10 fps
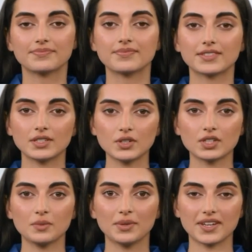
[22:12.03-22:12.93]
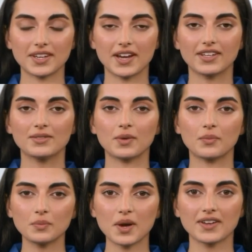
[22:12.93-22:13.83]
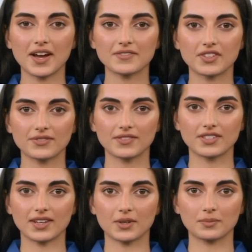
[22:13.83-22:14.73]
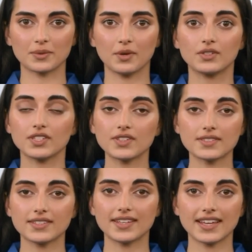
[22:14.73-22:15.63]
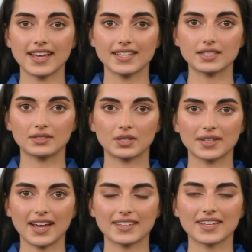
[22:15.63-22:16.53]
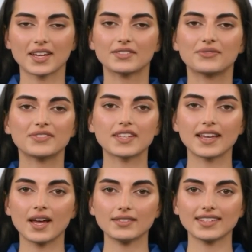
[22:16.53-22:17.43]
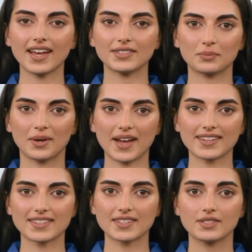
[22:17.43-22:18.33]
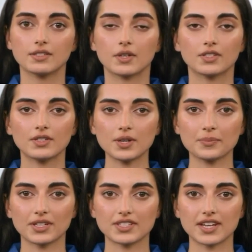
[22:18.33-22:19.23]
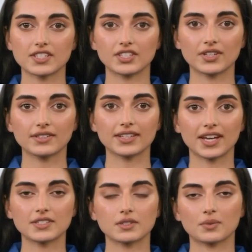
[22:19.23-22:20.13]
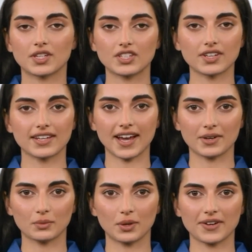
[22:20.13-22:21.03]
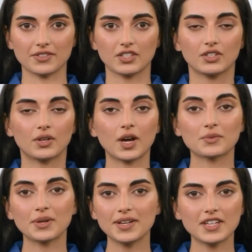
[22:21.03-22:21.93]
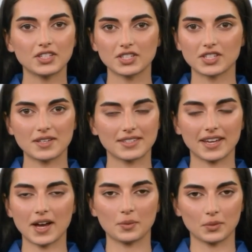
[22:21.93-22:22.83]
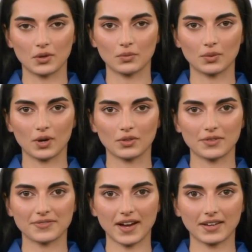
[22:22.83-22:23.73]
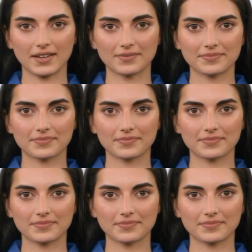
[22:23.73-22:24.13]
Social media is but one option for self-promotion. It is a good idea to think outside the box, use your imagination, intuition, and leverage your own relationships to help you grow your following.